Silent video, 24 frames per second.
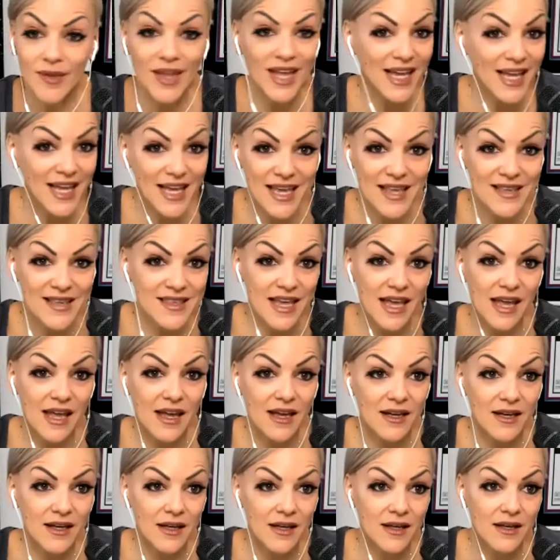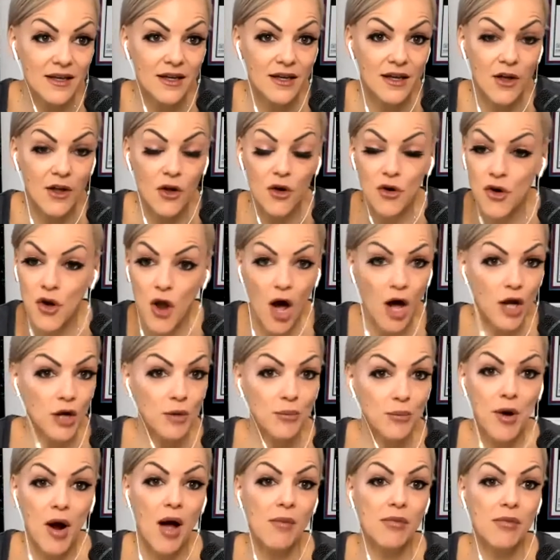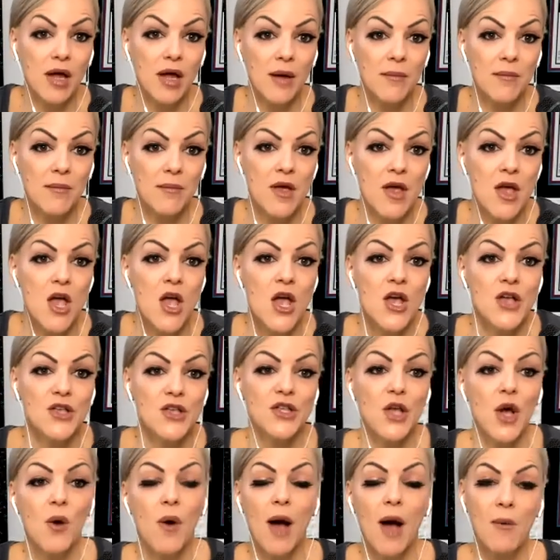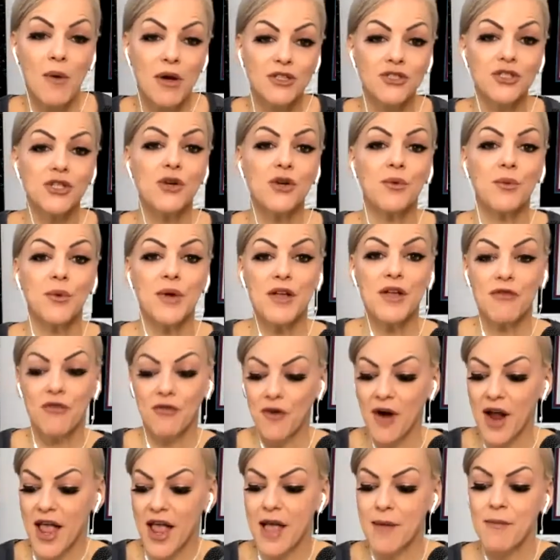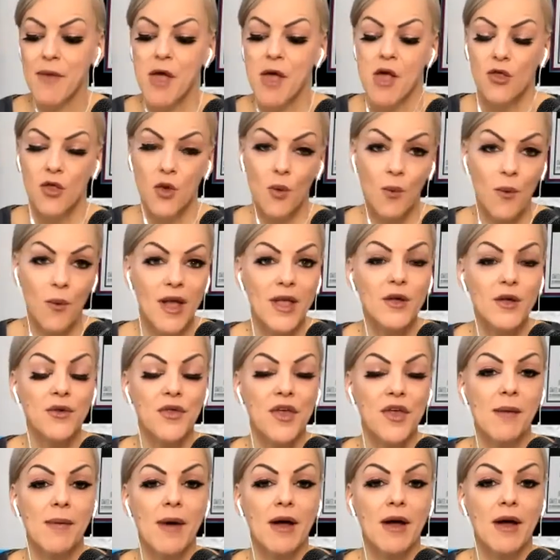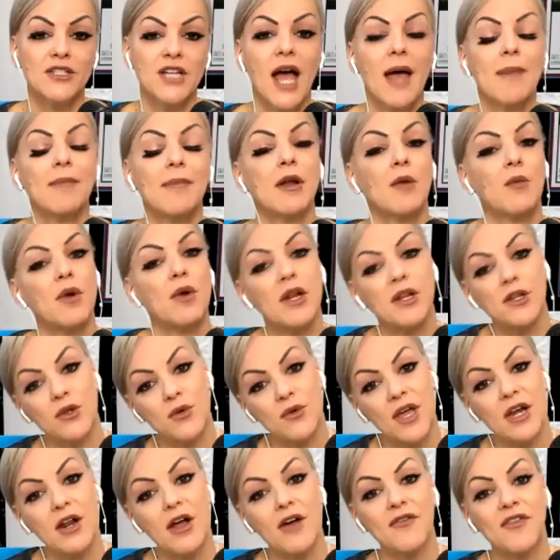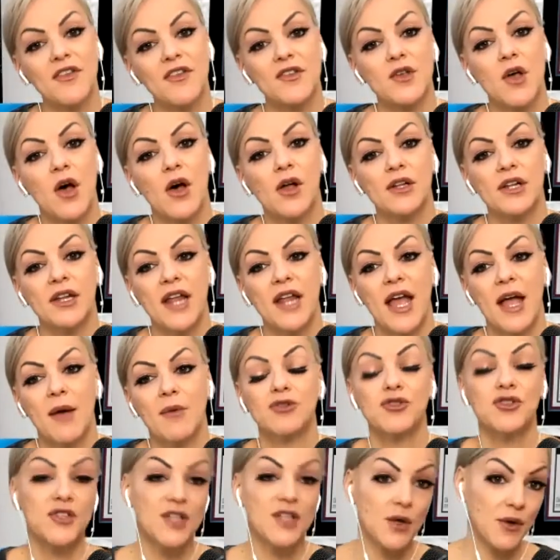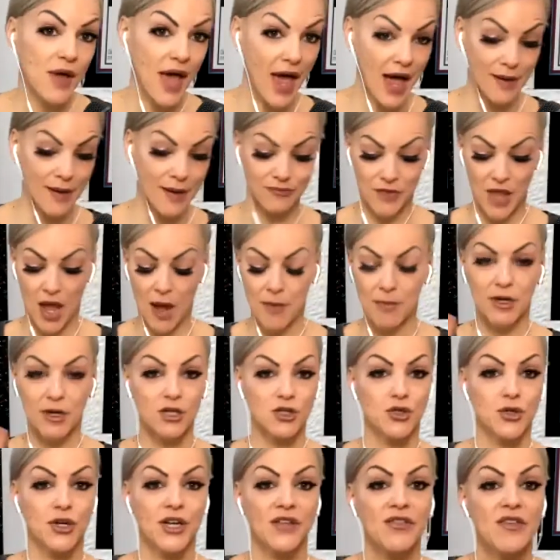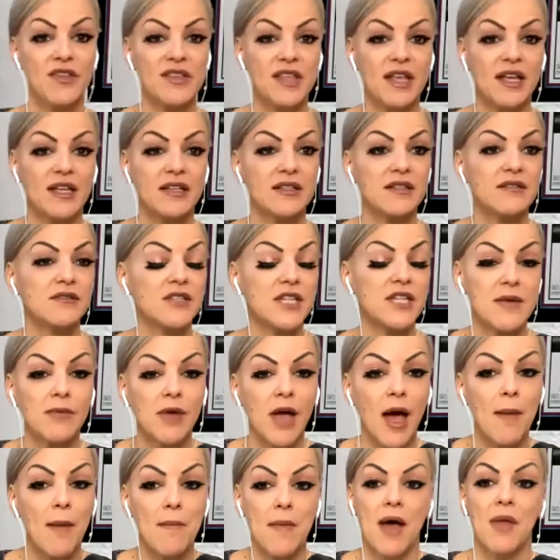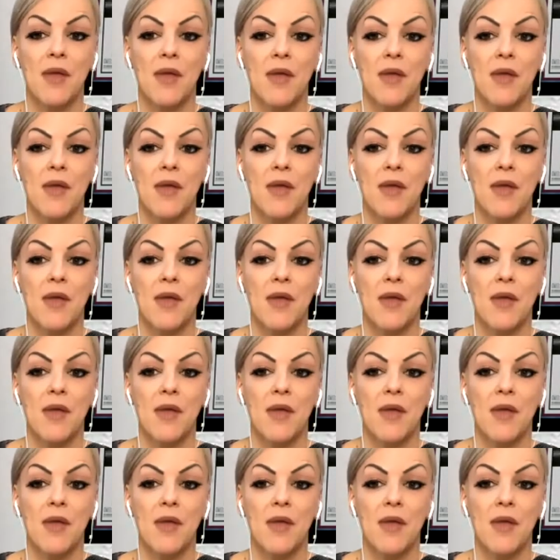Easy. Not a problem. So I want you to reframe the way you think about diamond. And when you get off this call today, I want you to say, okay, I'm going to treat this like it's a team cut month.